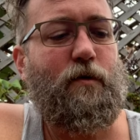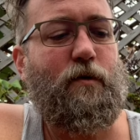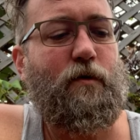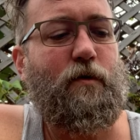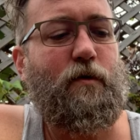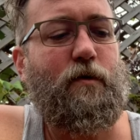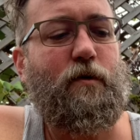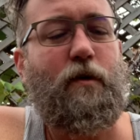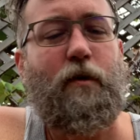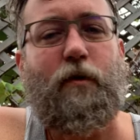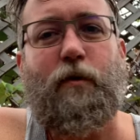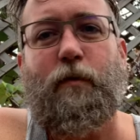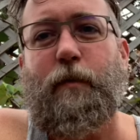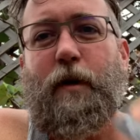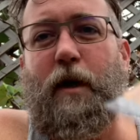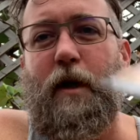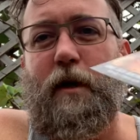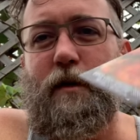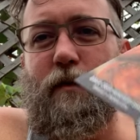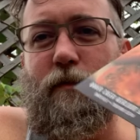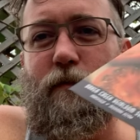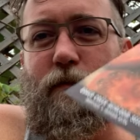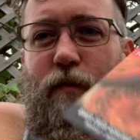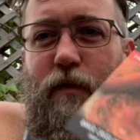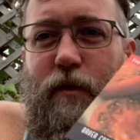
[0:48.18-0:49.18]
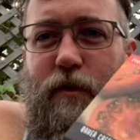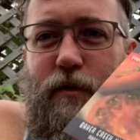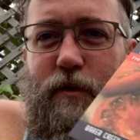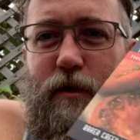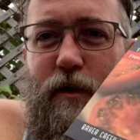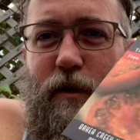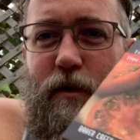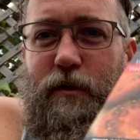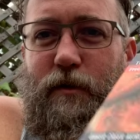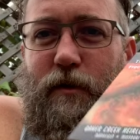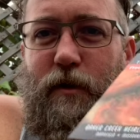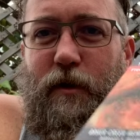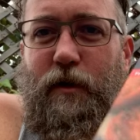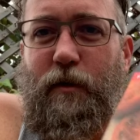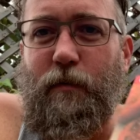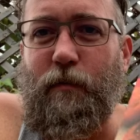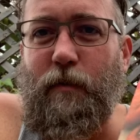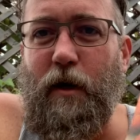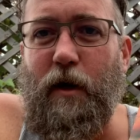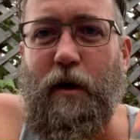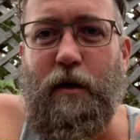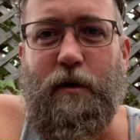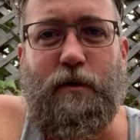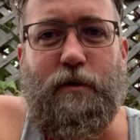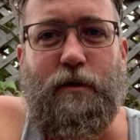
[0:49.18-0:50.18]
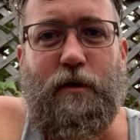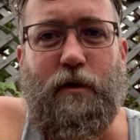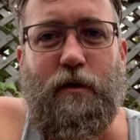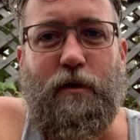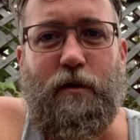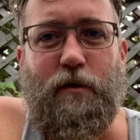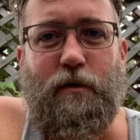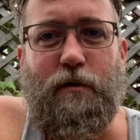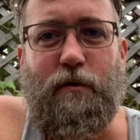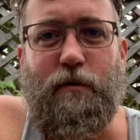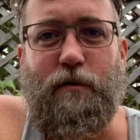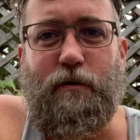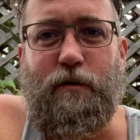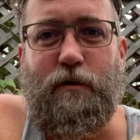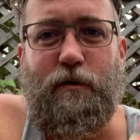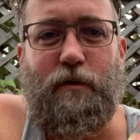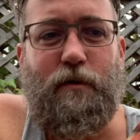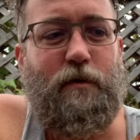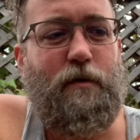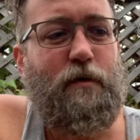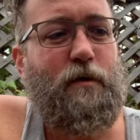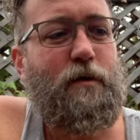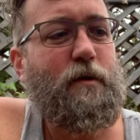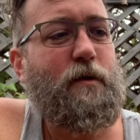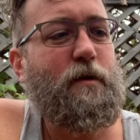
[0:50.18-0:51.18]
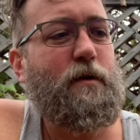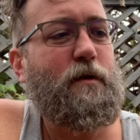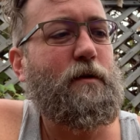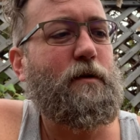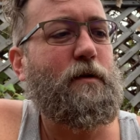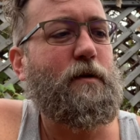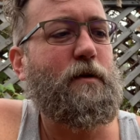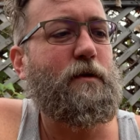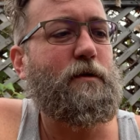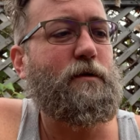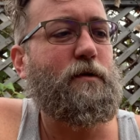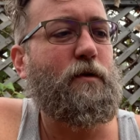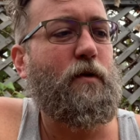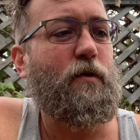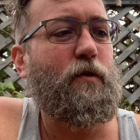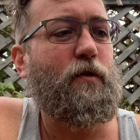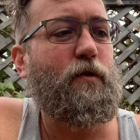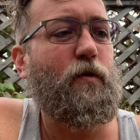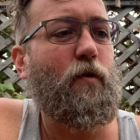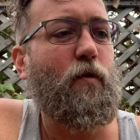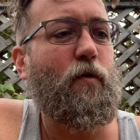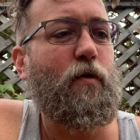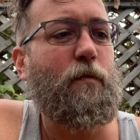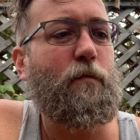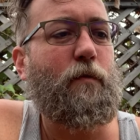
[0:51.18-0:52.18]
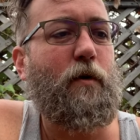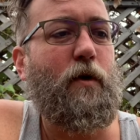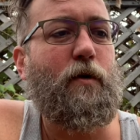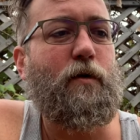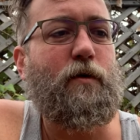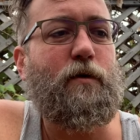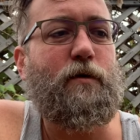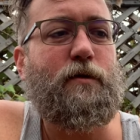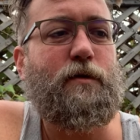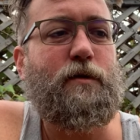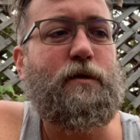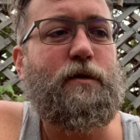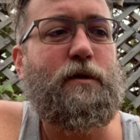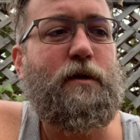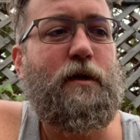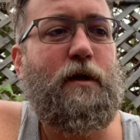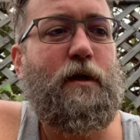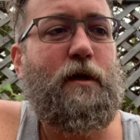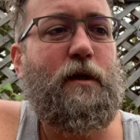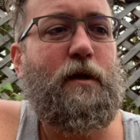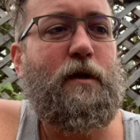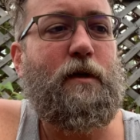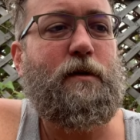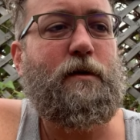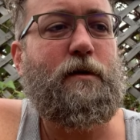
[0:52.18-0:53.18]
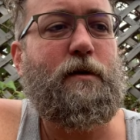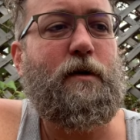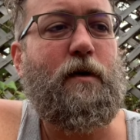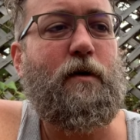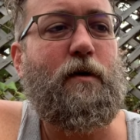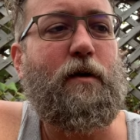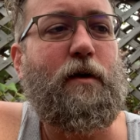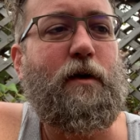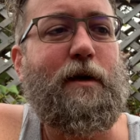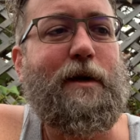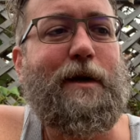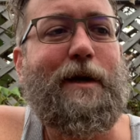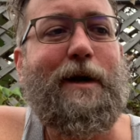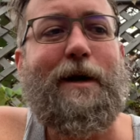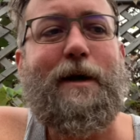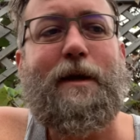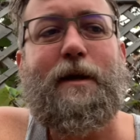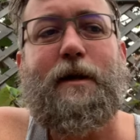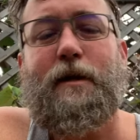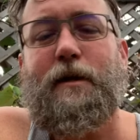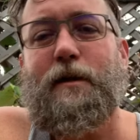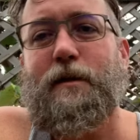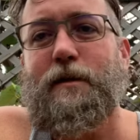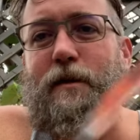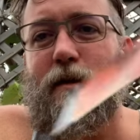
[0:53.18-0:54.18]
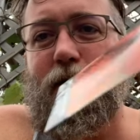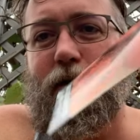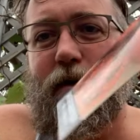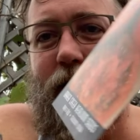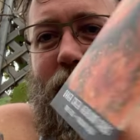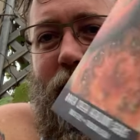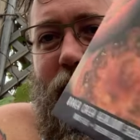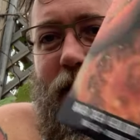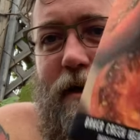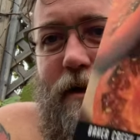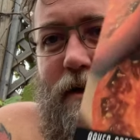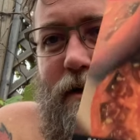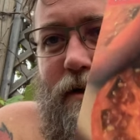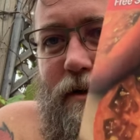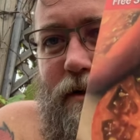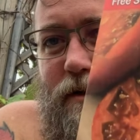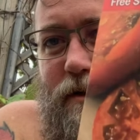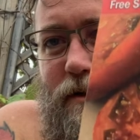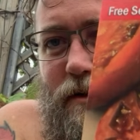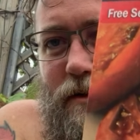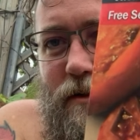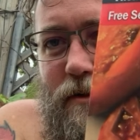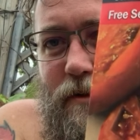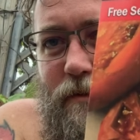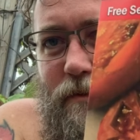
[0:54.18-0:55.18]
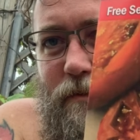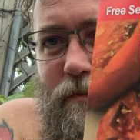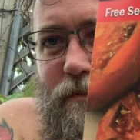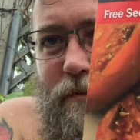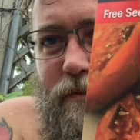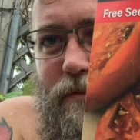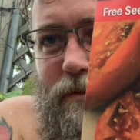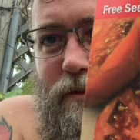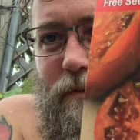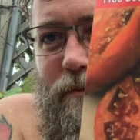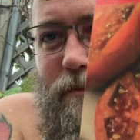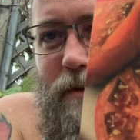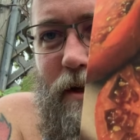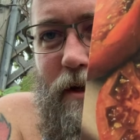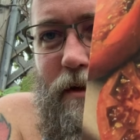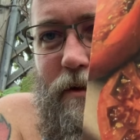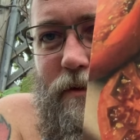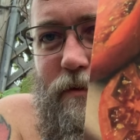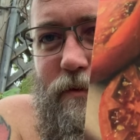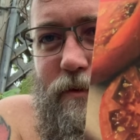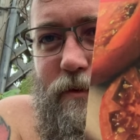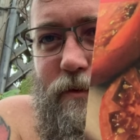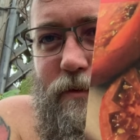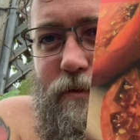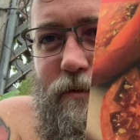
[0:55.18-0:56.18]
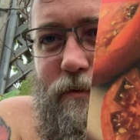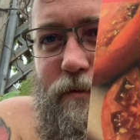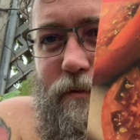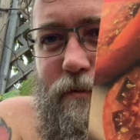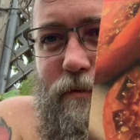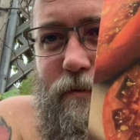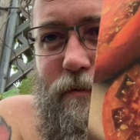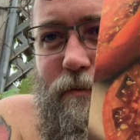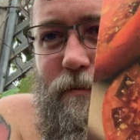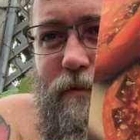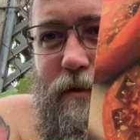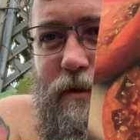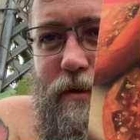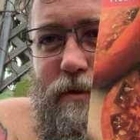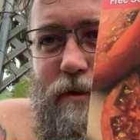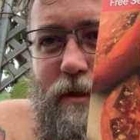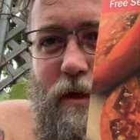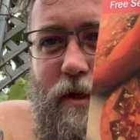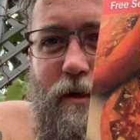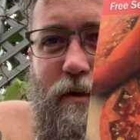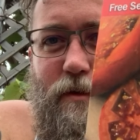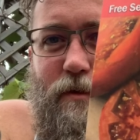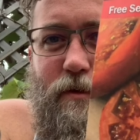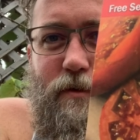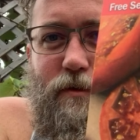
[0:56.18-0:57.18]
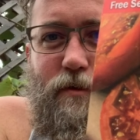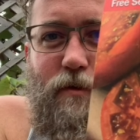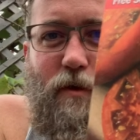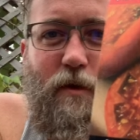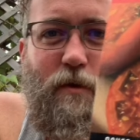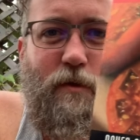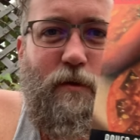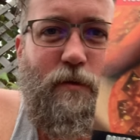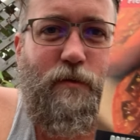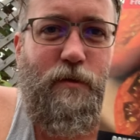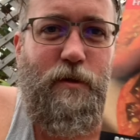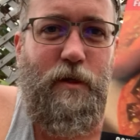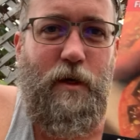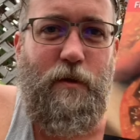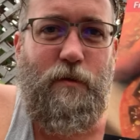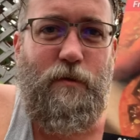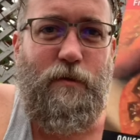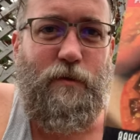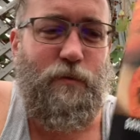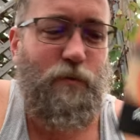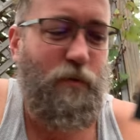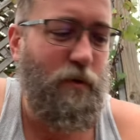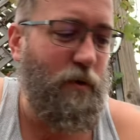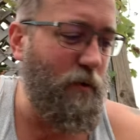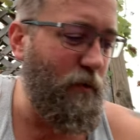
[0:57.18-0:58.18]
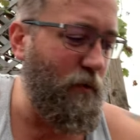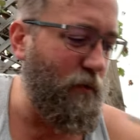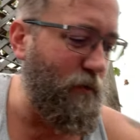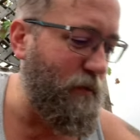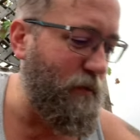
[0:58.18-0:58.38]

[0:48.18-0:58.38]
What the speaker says: Another pack of free seeds in the box here. These are Thorburn's Terra-Cotta tomatoes. Be excited to try those out as well.